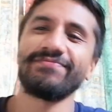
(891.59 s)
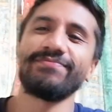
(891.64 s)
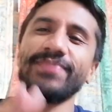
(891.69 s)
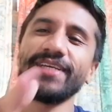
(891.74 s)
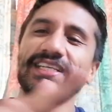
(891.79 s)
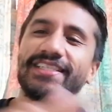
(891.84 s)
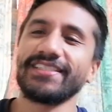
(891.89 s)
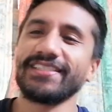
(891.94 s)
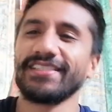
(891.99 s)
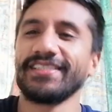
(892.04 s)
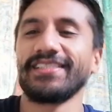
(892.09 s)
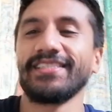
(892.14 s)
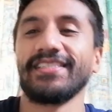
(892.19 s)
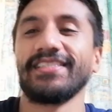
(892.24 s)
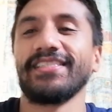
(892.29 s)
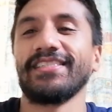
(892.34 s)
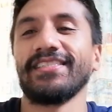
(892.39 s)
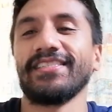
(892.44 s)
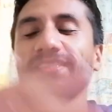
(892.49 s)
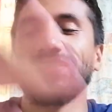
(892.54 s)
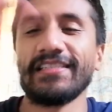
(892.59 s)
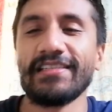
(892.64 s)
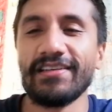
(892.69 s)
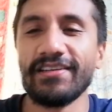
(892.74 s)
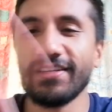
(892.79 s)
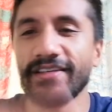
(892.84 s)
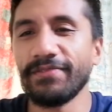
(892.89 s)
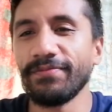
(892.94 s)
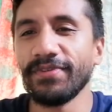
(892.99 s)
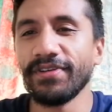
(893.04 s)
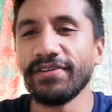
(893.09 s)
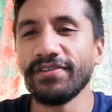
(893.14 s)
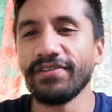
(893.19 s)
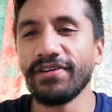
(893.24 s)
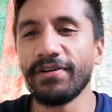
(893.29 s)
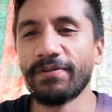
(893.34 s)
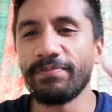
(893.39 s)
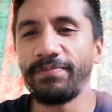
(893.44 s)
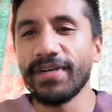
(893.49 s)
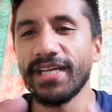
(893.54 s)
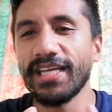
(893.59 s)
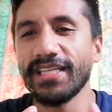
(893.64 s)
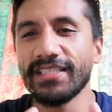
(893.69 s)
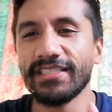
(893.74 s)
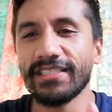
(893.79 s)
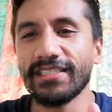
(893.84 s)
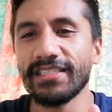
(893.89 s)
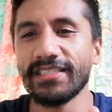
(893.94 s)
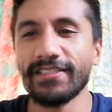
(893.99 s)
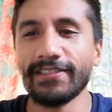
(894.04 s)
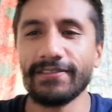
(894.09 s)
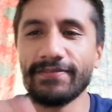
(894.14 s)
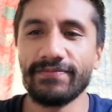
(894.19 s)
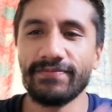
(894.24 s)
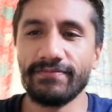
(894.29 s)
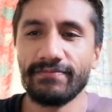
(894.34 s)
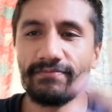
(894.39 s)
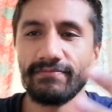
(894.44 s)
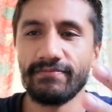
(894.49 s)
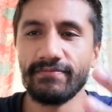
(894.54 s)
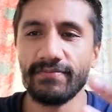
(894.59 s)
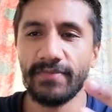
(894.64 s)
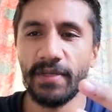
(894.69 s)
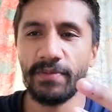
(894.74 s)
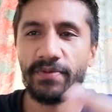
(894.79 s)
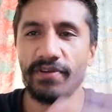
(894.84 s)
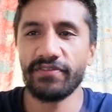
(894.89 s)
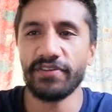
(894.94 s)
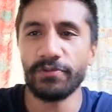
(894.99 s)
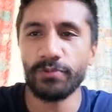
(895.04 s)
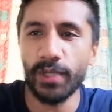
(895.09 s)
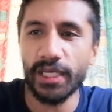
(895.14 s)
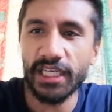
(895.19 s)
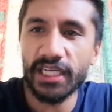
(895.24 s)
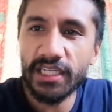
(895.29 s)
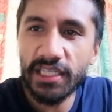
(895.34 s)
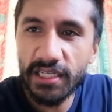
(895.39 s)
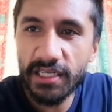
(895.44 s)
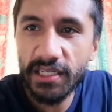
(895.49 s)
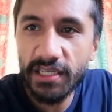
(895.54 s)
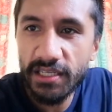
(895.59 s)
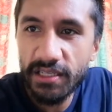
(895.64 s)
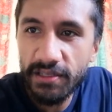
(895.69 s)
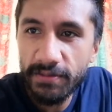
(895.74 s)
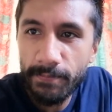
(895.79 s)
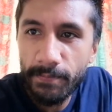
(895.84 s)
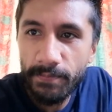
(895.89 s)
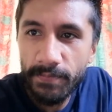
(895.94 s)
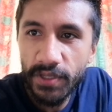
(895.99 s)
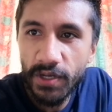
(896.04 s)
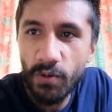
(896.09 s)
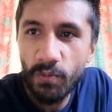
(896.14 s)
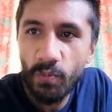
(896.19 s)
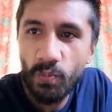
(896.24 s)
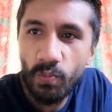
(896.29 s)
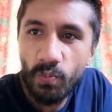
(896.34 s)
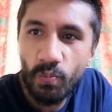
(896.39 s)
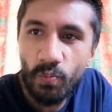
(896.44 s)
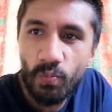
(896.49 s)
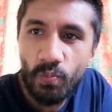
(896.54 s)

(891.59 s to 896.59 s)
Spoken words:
Peace. Look at you. God bless. Have you a good week. Yo.